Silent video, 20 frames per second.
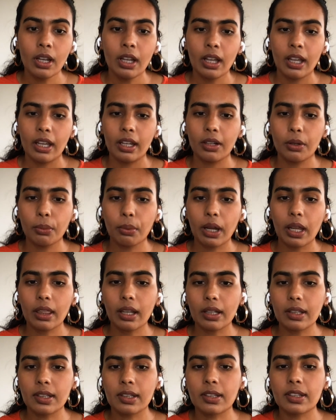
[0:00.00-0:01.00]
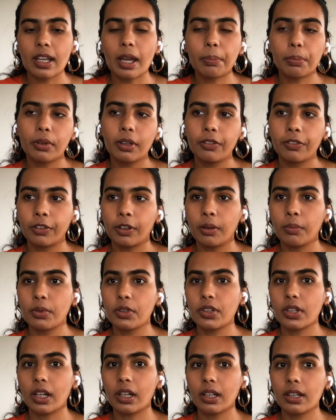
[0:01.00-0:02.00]
in a way that's separate from
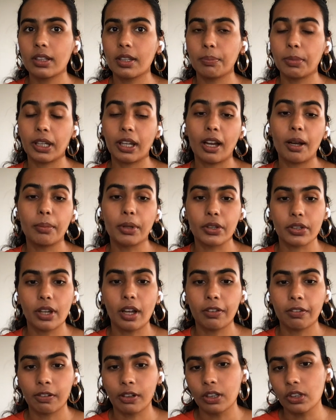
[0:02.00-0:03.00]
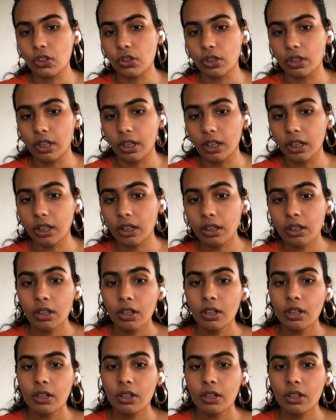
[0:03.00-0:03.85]
studying to become a software engineer.